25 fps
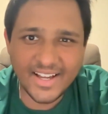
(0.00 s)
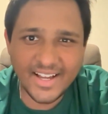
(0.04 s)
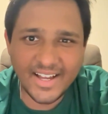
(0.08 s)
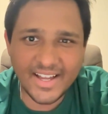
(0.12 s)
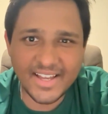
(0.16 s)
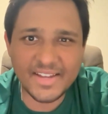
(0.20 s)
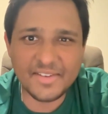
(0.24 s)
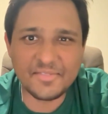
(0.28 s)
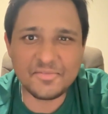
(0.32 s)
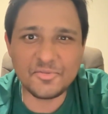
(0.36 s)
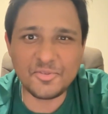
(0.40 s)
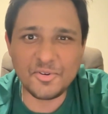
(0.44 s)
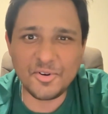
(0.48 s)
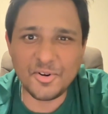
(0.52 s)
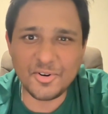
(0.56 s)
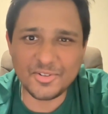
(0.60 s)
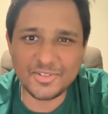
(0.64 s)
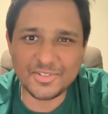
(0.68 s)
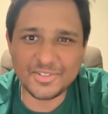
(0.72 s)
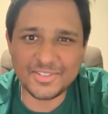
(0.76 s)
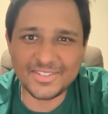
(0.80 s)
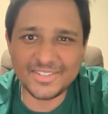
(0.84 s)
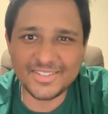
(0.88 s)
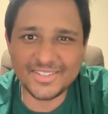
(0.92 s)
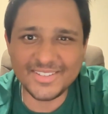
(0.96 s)
I have
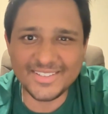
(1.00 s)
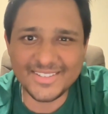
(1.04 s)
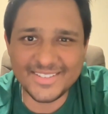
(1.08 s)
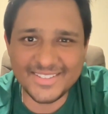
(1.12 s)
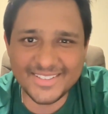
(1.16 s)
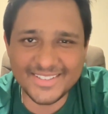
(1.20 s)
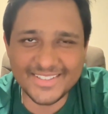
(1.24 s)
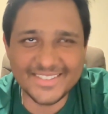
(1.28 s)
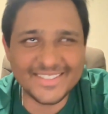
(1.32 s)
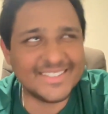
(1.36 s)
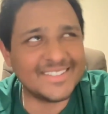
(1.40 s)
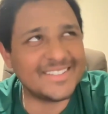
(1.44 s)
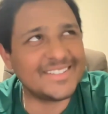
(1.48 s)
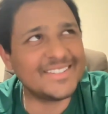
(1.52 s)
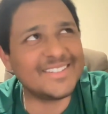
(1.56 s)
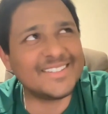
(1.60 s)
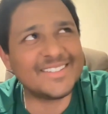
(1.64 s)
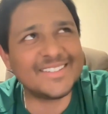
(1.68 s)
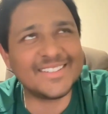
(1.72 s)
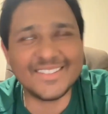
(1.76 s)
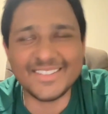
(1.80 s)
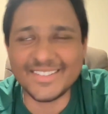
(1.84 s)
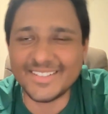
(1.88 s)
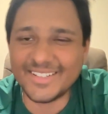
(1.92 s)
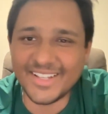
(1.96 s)
got
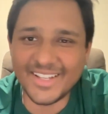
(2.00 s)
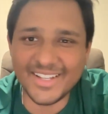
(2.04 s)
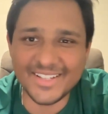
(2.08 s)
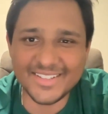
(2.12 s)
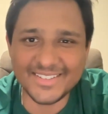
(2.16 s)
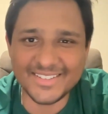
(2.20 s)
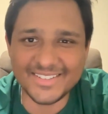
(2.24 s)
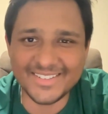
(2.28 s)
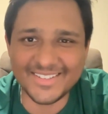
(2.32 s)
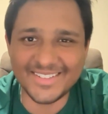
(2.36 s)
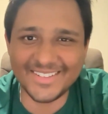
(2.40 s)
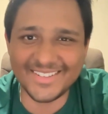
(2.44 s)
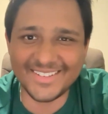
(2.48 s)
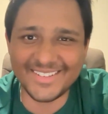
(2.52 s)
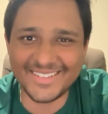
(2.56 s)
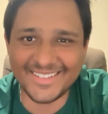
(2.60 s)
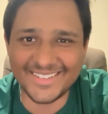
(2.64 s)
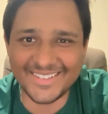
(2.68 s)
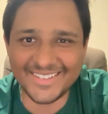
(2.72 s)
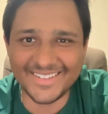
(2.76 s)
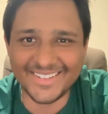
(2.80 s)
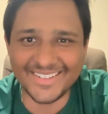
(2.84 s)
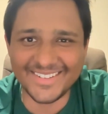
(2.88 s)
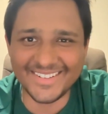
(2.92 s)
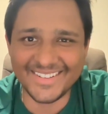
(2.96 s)
since last
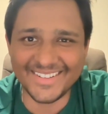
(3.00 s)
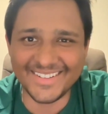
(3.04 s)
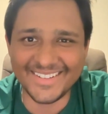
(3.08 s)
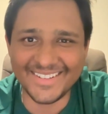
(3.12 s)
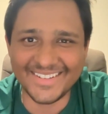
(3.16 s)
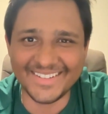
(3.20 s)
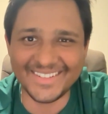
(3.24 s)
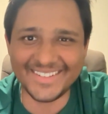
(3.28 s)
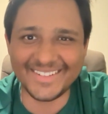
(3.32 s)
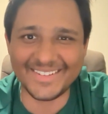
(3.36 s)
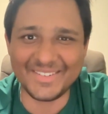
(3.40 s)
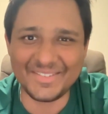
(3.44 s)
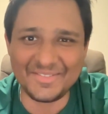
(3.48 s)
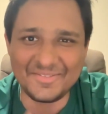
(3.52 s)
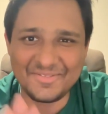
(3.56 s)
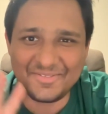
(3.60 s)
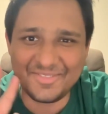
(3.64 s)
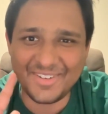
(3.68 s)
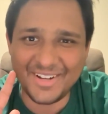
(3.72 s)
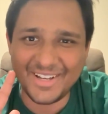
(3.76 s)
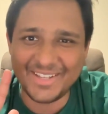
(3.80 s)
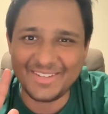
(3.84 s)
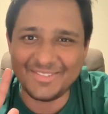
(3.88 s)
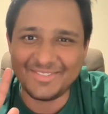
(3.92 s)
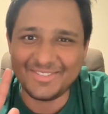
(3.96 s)

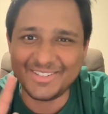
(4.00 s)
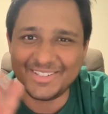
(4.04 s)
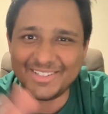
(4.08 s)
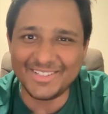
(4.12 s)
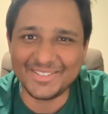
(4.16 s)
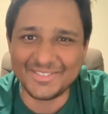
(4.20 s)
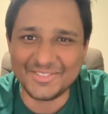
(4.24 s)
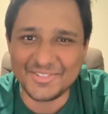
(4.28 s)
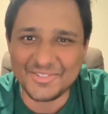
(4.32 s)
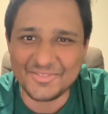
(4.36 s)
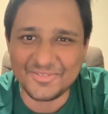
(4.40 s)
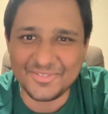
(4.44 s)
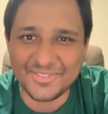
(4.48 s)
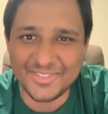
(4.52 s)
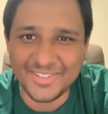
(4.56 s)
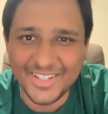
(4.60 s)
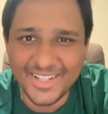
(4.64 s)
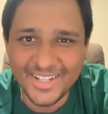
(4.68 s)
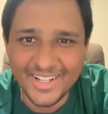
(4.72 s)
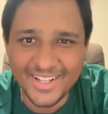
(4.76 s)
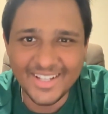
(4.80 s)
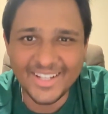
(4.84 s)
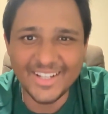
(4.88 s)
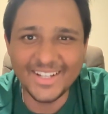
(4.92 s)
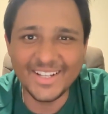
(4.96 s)
5 years of
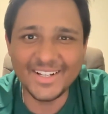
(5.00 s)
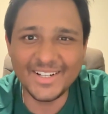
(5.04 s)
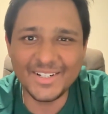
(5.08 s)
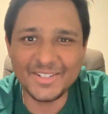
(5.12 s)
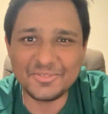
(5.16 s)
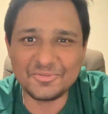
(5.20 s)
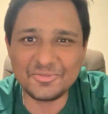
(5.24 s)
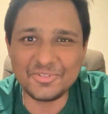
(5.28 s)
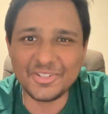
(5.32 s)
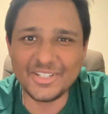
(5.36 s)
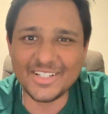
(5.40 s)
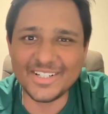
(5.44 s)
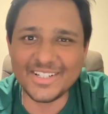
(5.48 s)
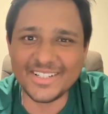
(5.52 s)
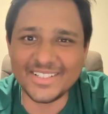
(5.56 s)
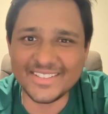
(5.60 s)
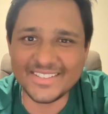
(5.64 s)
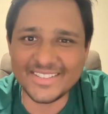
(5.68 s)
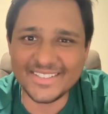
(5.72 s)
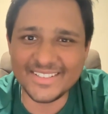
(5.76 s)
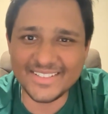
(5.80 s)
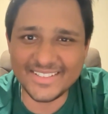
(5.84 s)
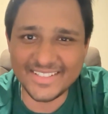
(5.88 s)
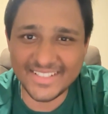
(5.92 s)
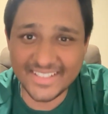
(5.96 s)
doing
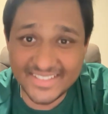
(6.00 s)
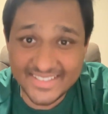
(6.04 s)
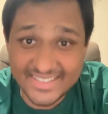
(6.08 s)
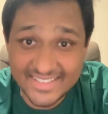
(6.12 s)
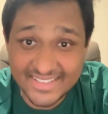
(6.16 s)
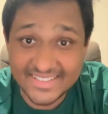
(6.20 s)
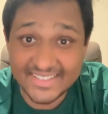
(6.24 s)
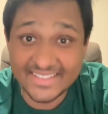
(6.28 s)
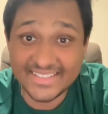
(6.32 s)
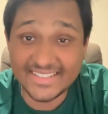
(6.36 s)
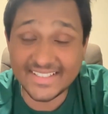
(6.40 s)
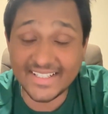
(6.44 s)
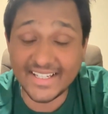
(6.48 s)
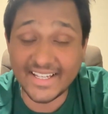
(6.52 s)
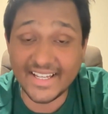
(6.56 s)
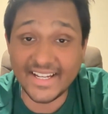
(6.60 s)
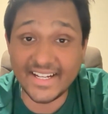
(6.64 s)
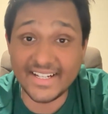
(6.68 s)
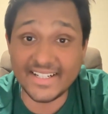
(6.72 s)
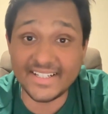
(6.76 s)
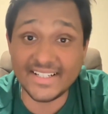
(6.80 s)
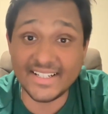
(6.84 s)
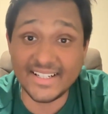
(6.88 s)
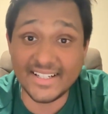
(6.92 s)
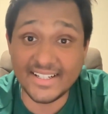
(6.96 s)
consultations.
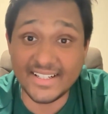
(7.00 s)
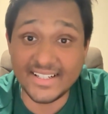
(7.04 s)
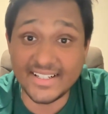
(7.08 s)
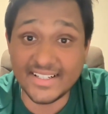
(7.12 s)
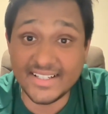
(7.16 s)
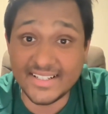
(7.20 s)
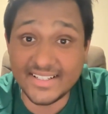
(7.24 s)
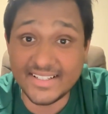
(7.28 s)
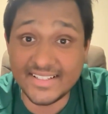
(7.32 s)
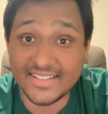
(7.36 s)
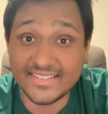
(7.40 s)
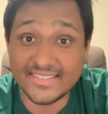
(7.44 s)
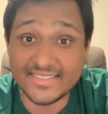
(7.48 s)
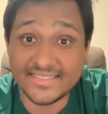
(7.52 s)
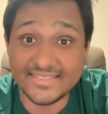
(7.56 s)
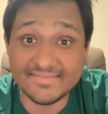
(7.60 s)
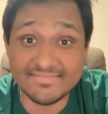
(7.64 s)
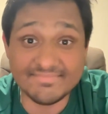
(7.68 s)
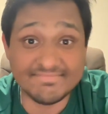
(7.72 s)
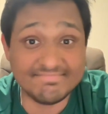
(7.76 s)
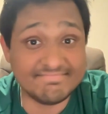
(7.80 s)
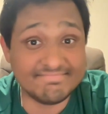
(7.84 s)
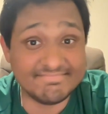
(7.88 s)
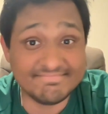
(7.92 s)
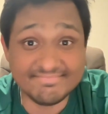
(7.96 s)
And
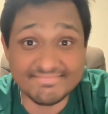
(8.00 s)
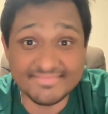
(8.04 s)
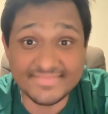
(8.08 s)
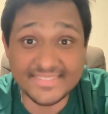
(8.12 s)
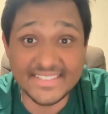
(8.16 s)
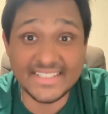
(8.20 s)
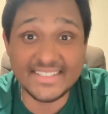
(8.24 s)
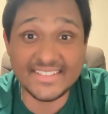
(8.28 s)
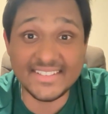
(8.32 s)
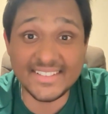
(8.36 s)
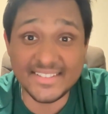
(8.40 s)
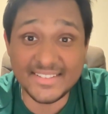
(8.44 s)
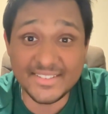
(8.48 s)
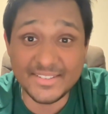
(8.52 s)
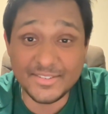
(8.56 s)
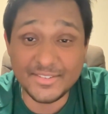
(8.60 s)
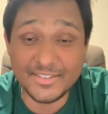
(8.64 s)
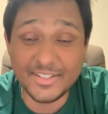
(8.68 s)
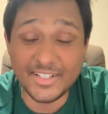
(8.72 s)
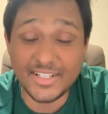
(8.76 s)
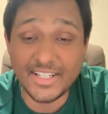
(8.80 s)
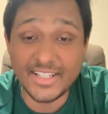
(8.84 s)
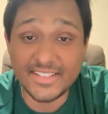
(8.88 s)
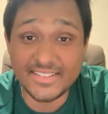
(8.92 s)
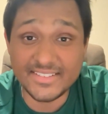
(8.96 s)
these are the
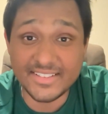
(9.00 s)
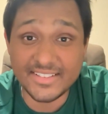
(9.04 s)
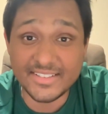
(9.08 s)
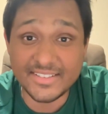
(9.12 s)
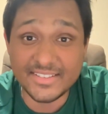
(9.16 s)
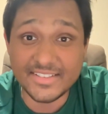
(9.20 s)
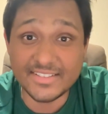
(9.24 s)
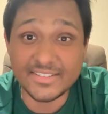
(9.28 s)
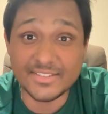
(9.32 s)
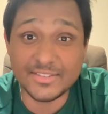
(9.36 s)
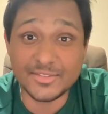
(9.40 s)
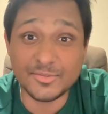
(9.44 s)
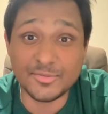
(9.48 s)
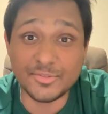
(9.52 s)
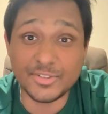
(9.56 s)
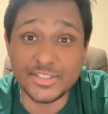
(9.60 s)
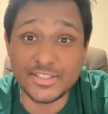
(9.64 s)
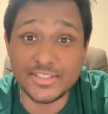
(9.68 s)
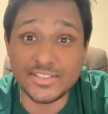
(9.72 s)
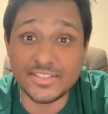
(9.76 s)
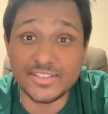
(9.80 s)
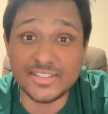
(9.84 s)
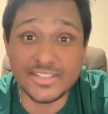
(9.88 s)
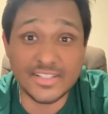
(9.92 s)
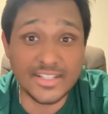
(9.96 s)
realizations
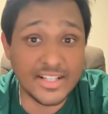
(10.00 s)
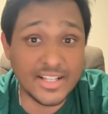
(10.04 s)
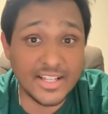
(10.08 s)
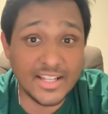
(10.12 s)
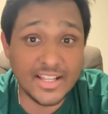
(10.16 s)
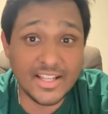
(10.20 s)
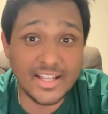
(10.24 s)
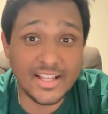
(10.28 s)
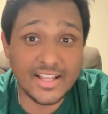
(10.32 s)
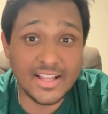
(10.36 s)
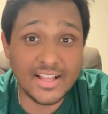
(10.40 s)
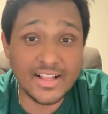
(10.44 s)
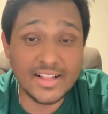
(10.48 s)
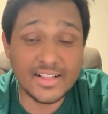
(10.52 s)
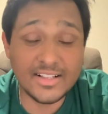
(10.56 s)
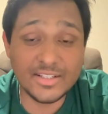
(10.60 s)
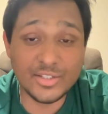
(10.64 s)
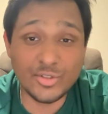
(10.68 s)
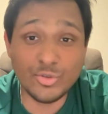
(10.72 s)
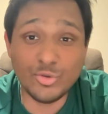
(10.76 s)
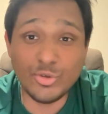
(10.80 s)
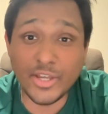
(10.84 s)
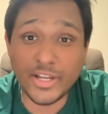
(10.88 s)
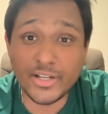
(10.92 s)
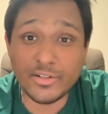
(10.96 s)
which
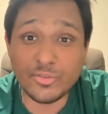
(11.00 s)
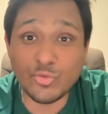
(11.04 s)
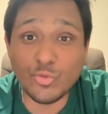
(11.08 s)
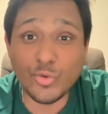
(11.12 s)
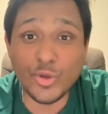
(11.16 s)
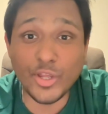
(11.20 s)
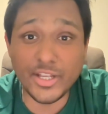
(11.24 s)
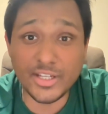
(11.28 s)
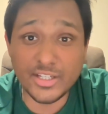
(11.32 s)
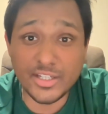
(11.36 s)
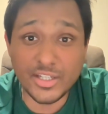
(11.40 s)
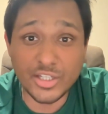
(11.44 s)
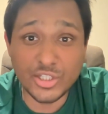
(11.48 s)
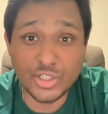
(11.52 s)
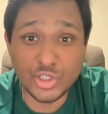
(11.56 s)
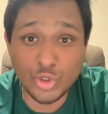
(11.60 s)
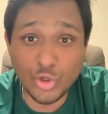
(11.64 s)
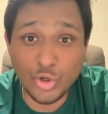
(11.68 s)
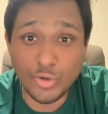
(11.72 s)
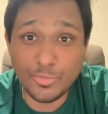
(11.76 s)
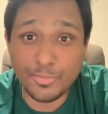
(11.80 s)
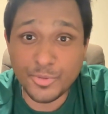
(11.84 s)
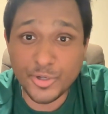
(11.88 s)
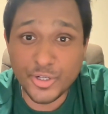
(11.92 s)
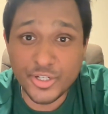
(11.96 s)
you get when
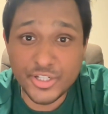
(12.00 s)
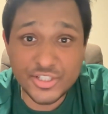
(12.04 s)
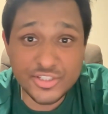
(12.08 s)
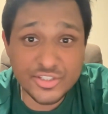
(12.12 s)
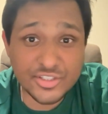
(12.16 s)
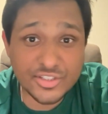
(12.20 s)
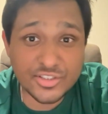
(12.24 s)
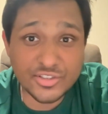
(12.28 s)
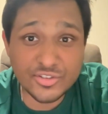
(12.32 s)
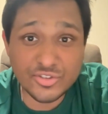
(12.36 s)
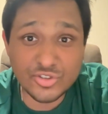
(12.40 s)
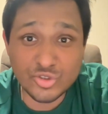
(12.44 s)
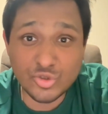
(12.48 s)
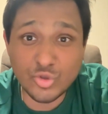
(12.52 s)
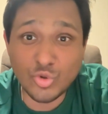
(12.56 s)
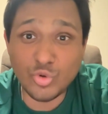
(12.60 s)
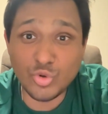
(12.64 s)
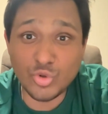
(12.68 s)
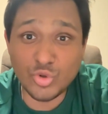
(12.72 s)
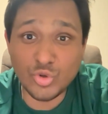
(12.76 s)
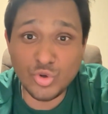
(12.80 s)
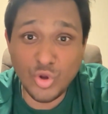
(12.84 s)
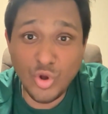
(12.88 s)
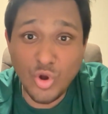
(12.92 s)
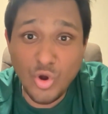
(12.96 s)
your predictions go
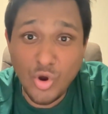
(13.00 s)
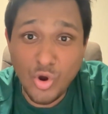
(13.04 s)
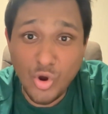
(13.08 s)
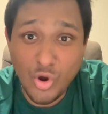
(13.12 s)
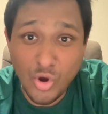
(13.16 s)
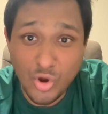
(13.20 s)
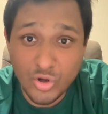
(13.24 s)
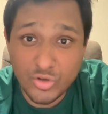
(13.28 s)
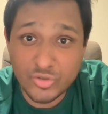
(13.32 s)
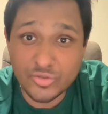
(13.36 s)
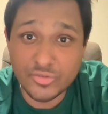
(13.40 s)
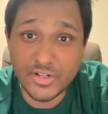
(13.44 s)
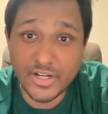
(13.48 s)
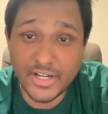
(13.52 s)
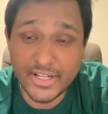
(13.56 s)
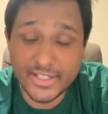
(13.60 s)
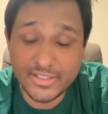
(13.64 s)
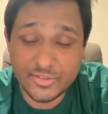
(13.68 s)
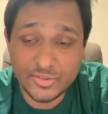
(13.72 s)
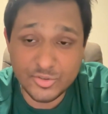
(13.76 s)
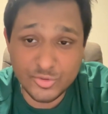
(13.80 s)
wrong, right?